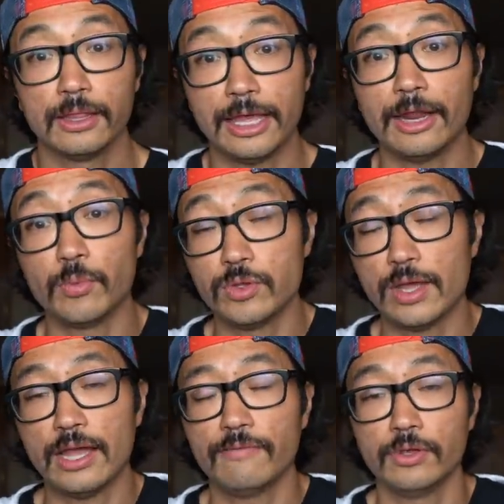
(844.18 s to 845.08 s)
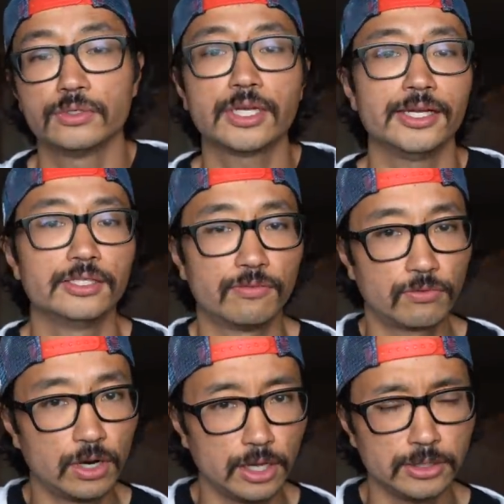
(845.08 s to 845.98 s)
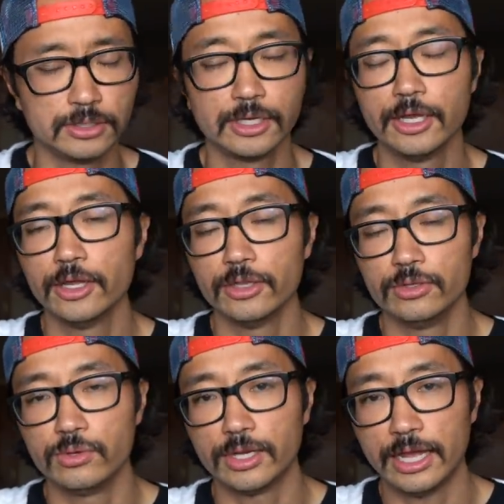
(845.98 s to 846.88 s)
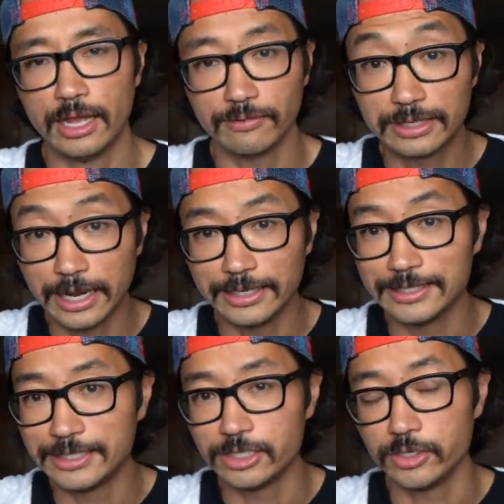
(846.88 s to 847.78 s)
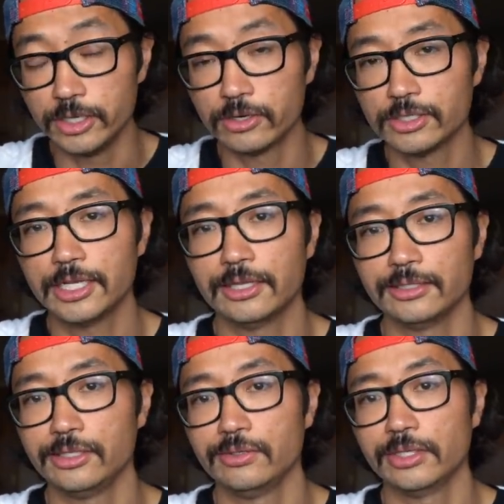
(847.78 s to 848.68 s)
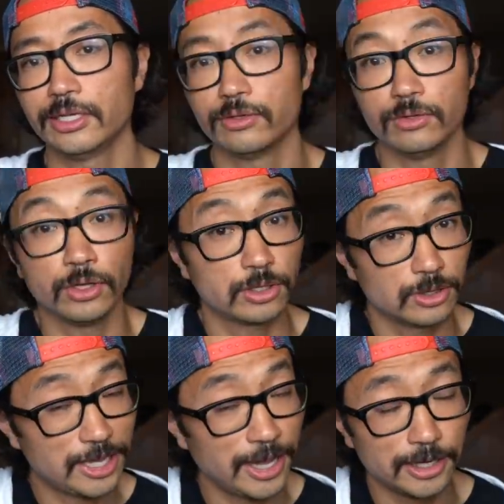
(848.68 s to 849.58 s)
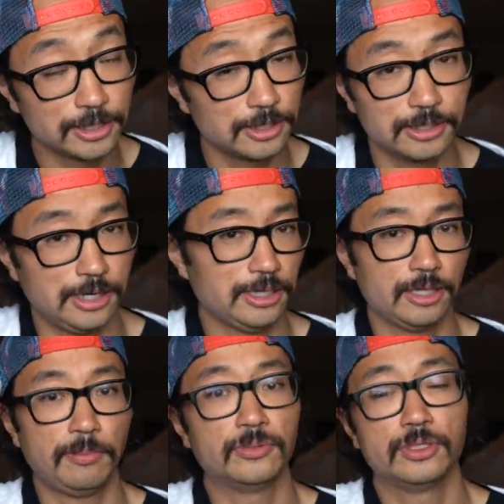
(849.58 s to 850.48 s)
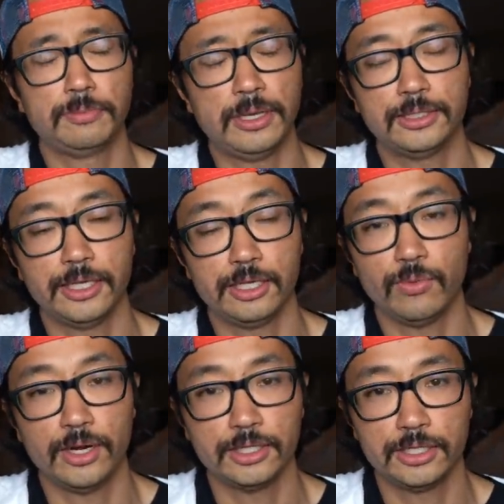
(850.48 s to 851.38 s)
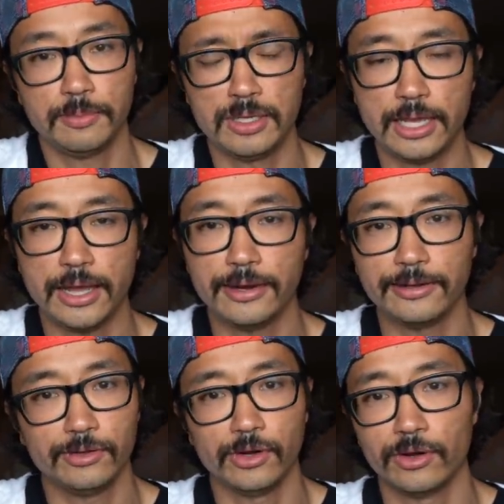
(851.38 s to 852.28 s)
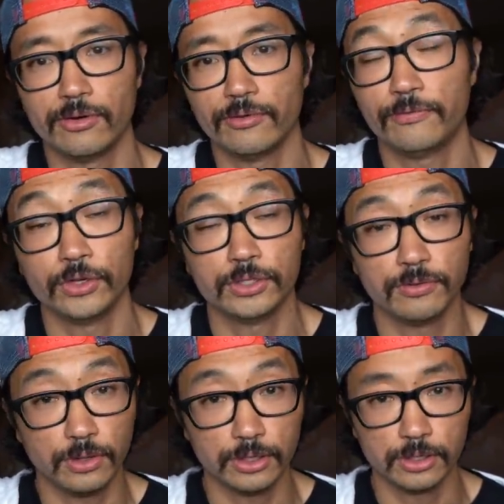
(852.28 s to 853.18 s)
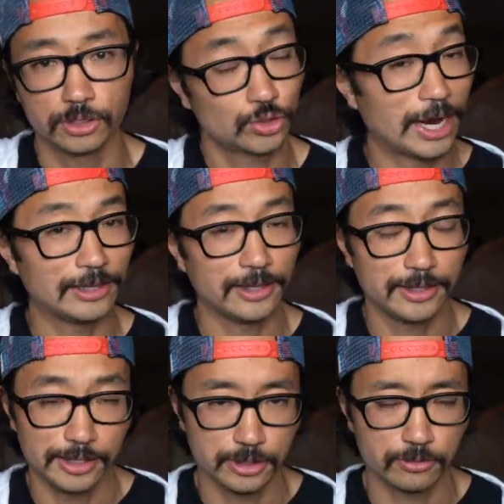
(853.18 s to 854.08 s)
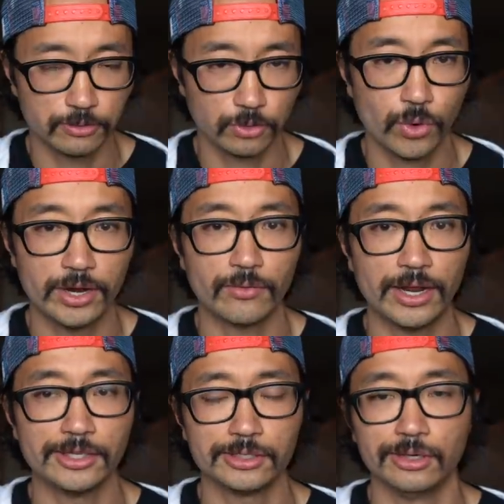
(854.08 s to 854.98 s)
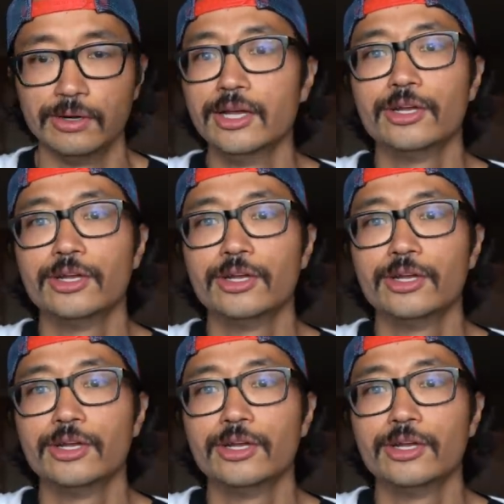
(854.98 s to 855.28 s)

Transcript: then when you have those kinds of runs, you can have guidance in your ears telling you like, look, your cadence isn't at the space that you want it to be at. Your stride length isn't quite right. So